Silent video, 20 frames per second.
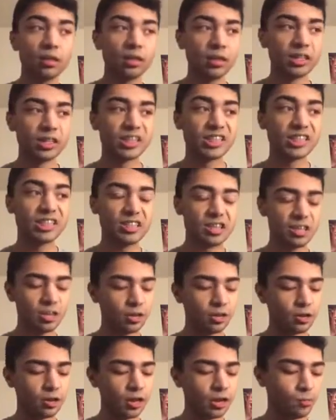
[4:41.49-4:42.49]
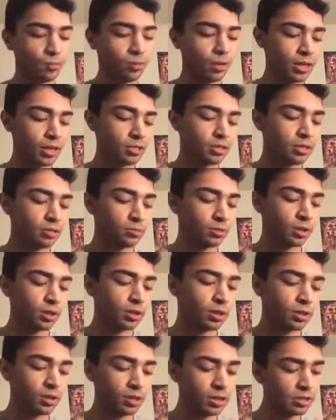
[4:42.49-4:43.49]
concealer in place with
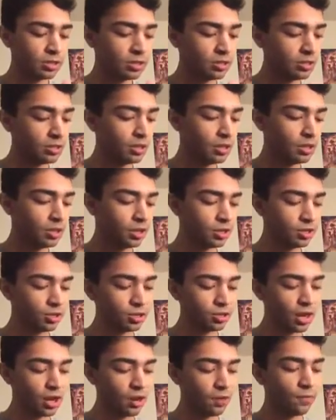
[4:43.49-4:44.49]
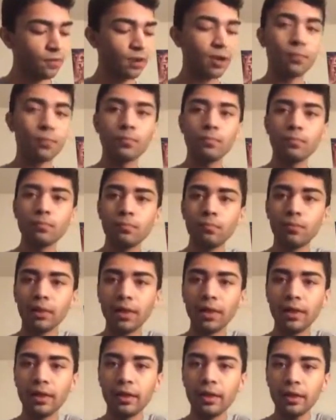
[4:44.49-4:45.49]
this shade from
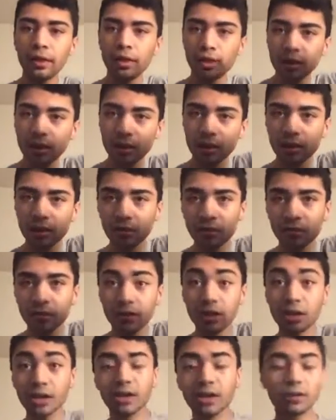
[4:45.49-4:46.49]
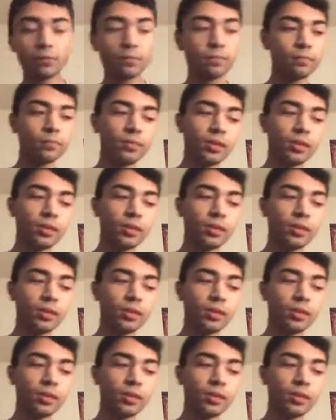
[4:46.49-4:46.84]
e.l.f. again.